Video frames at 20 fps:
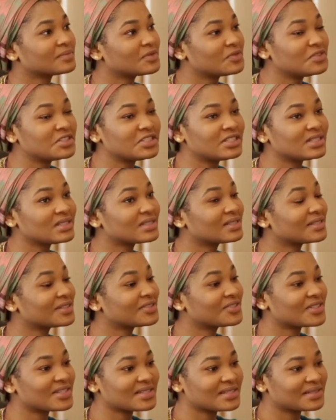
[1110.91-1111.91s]
Richie, is
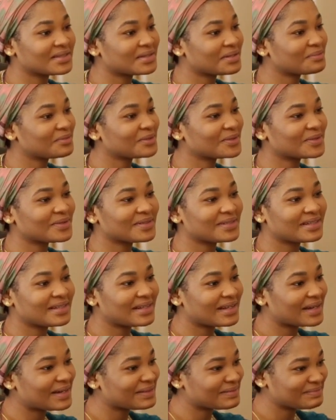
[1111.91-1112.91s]
the dressing. I'm not gonna
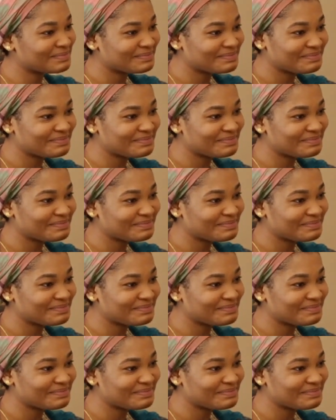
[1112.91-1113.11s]
lie.